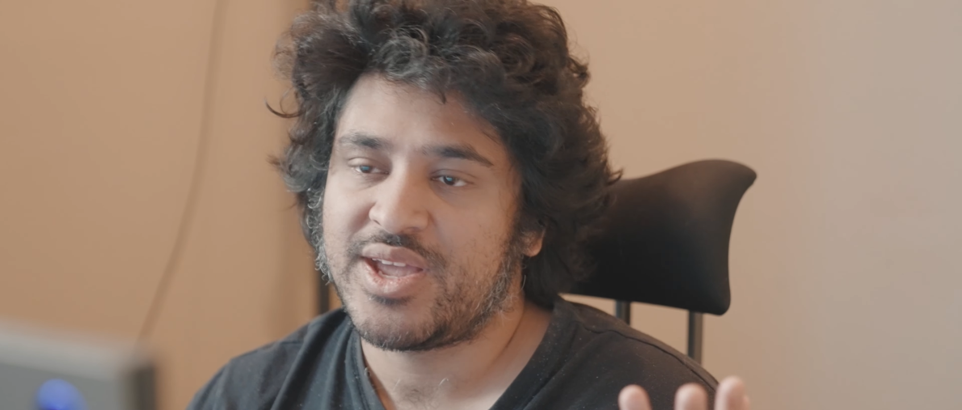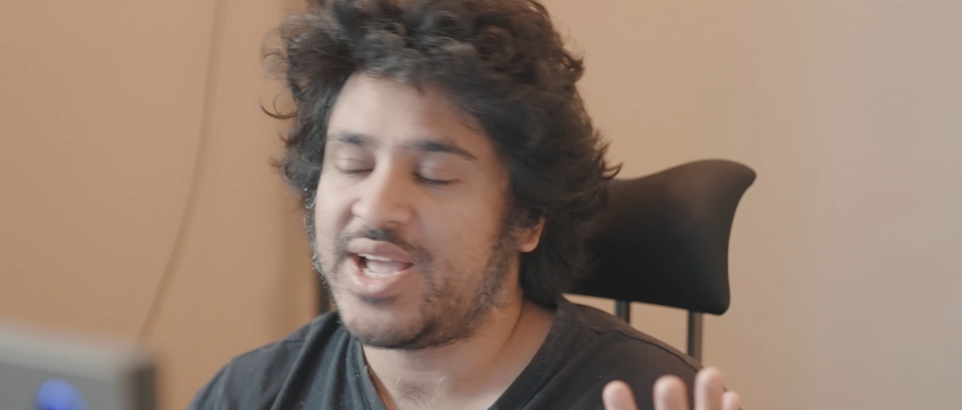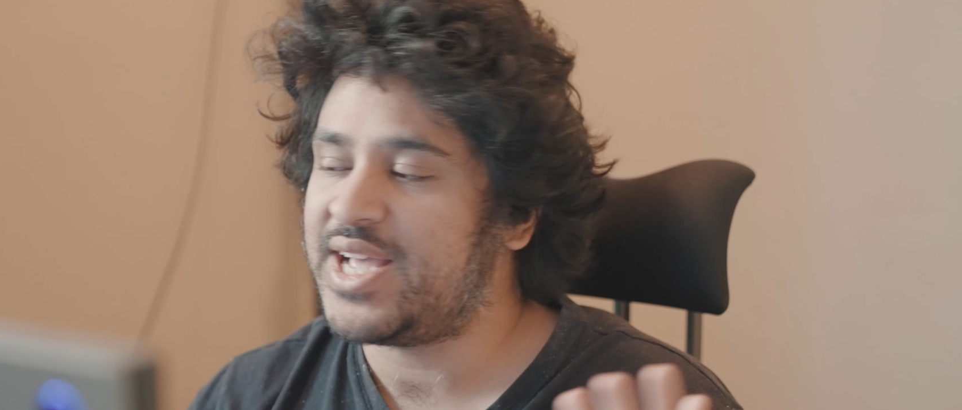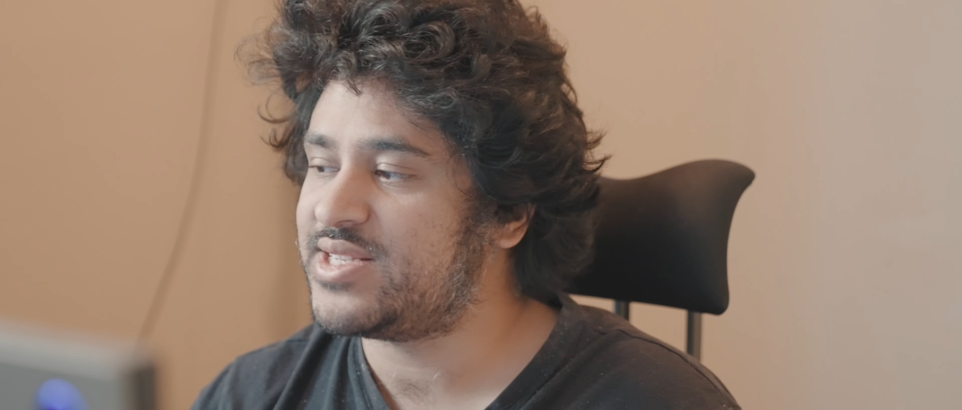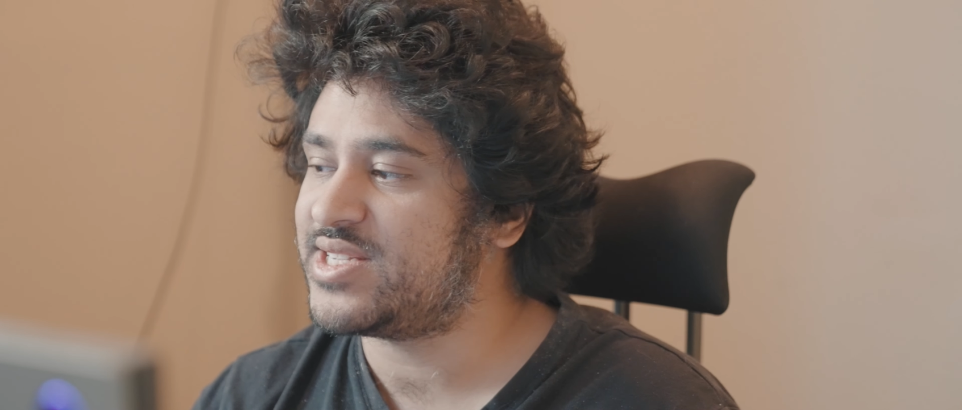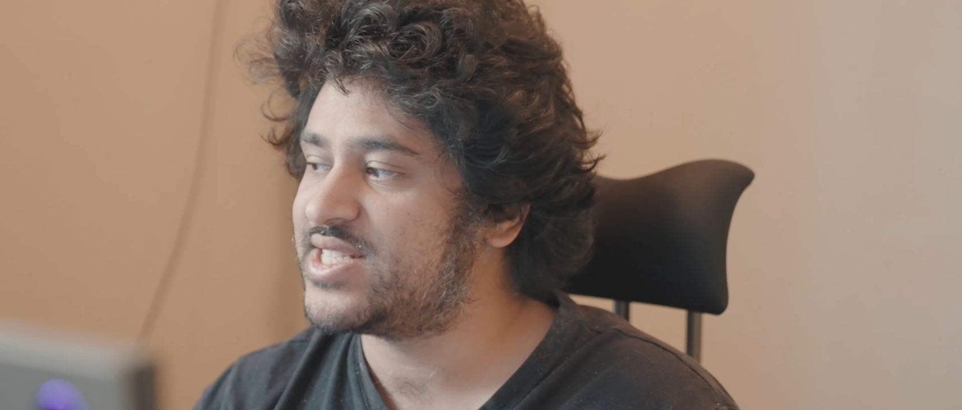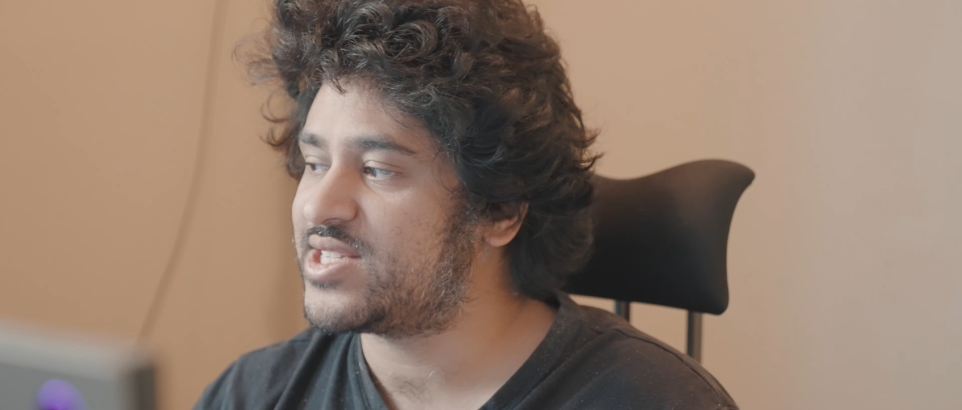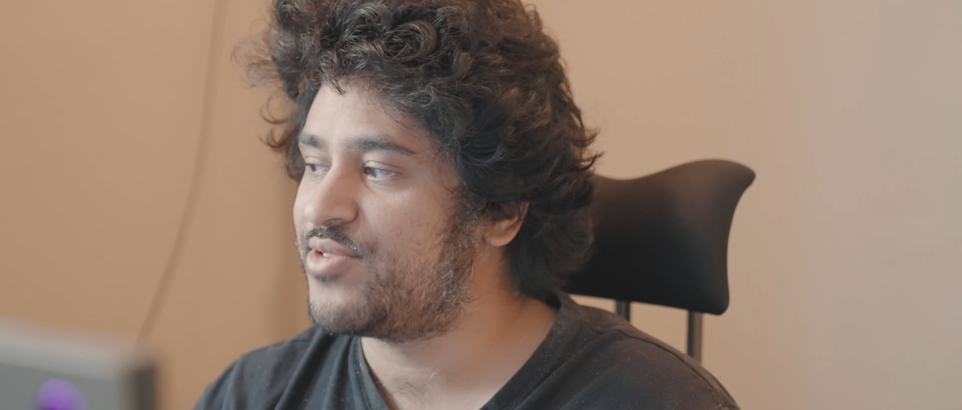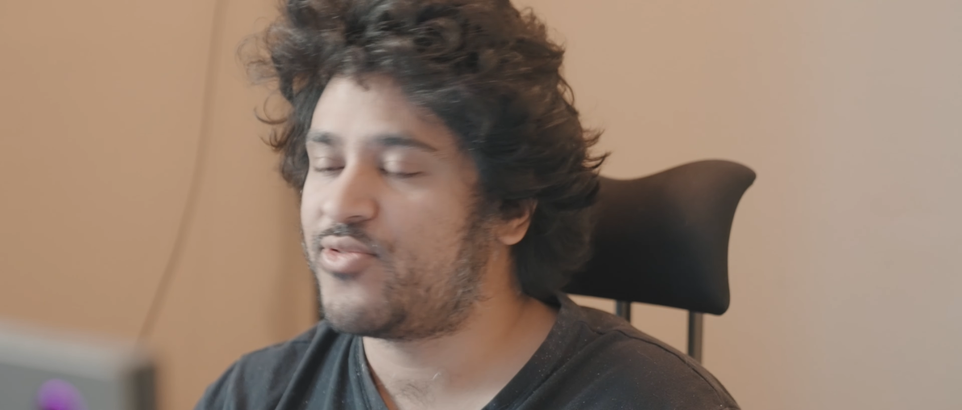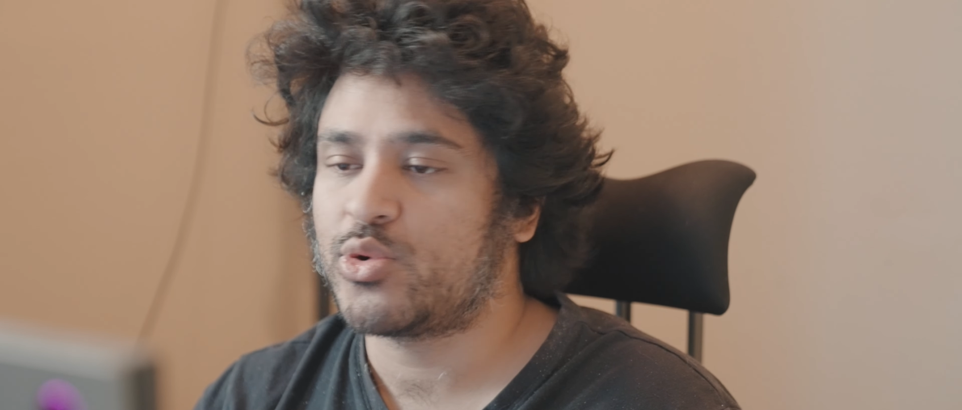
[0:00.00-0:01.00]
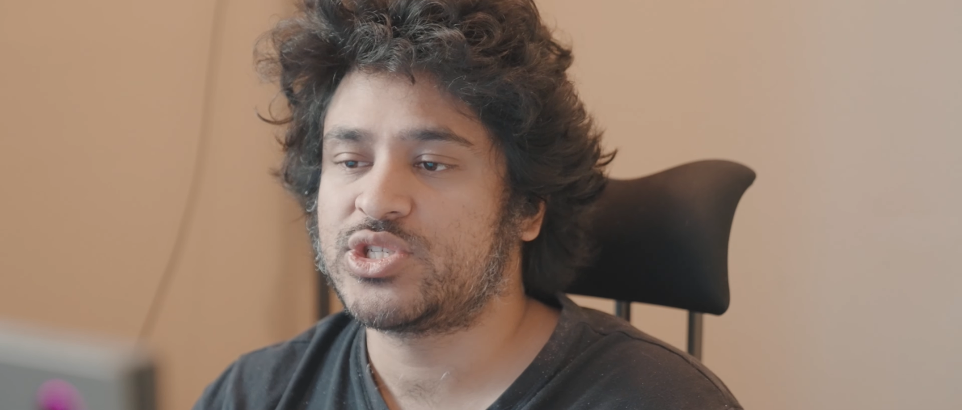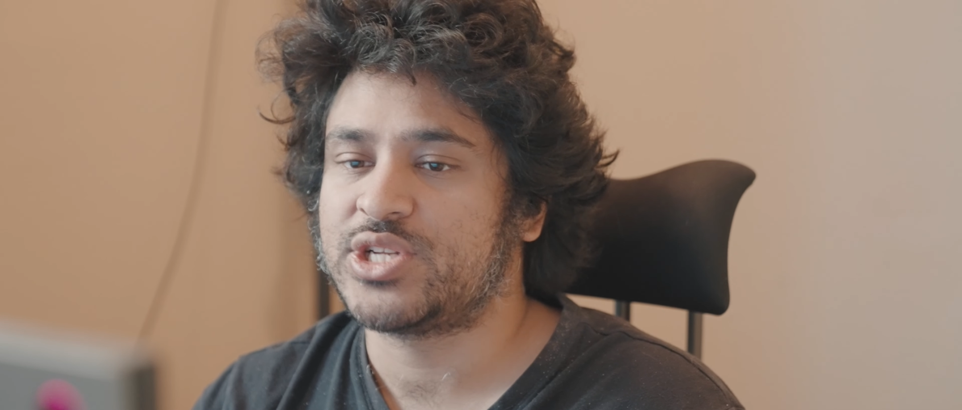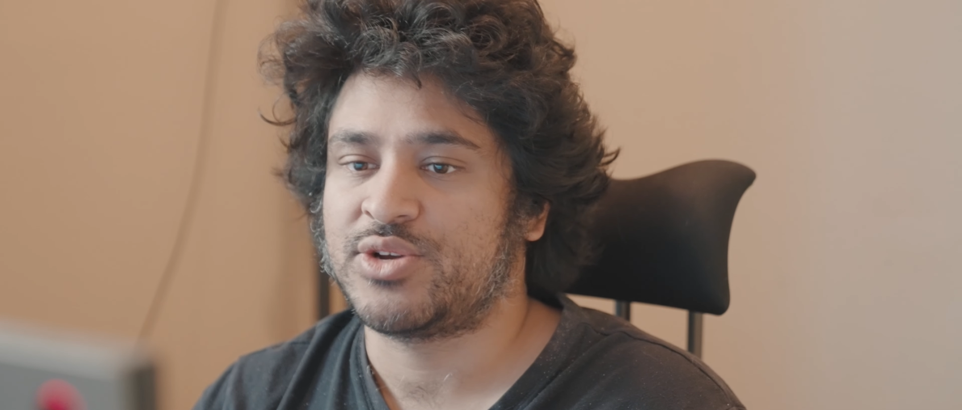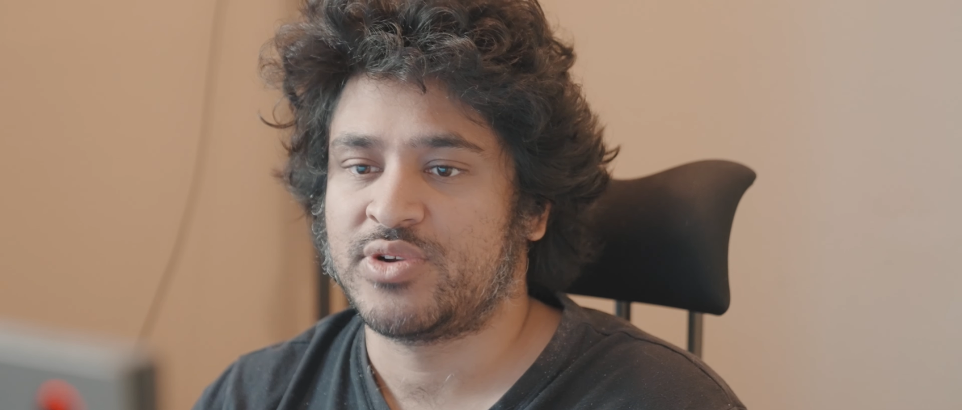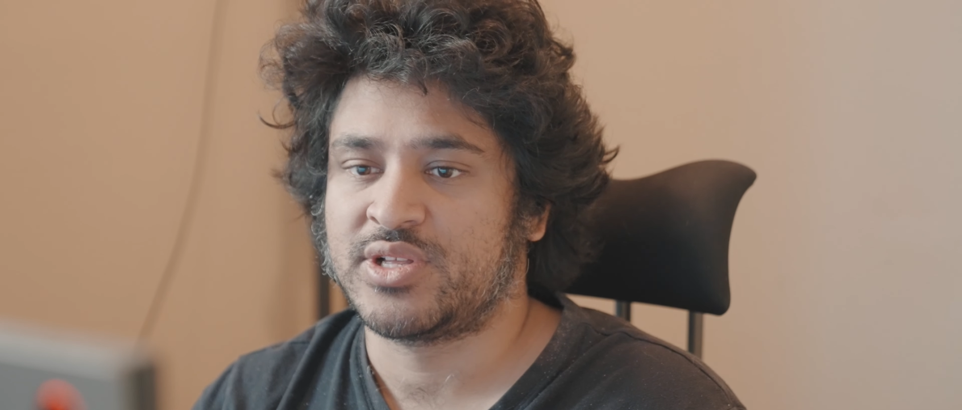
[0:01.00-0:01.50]
And it's
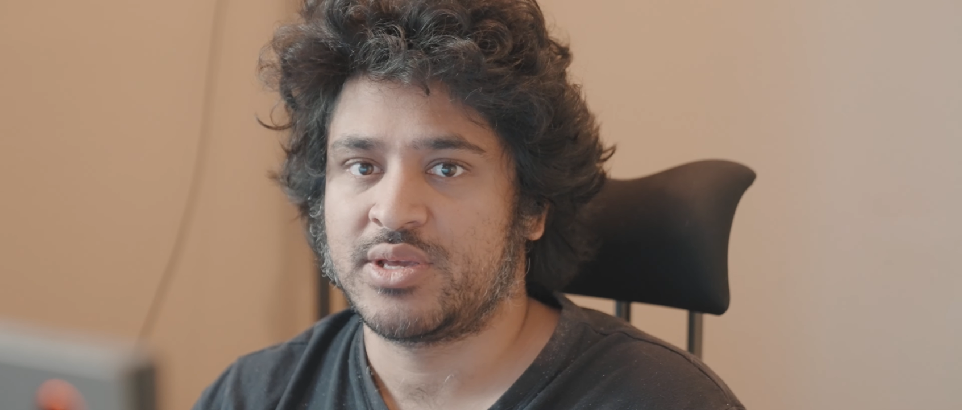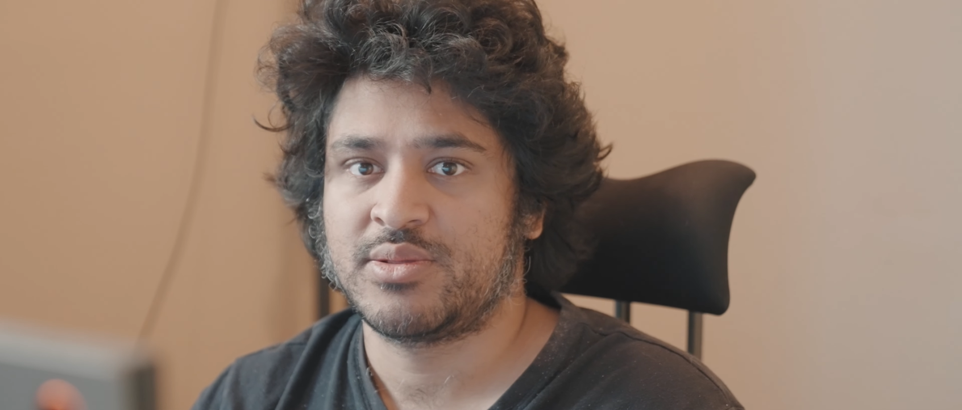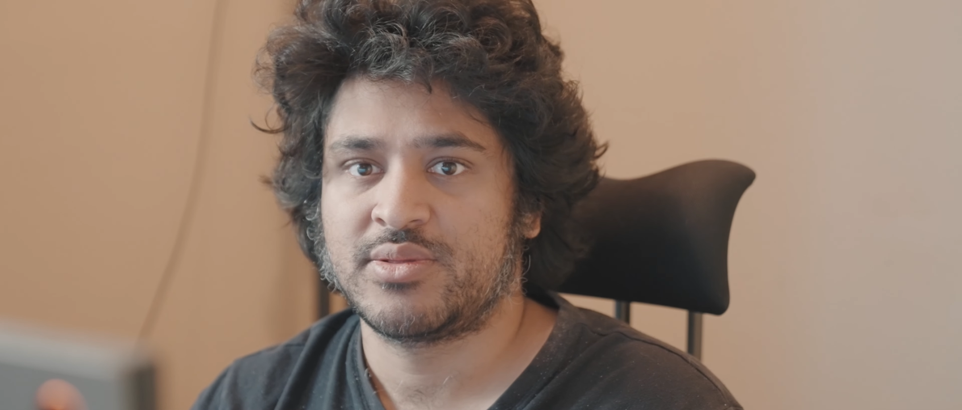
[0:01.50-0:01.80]
unfortunate, really,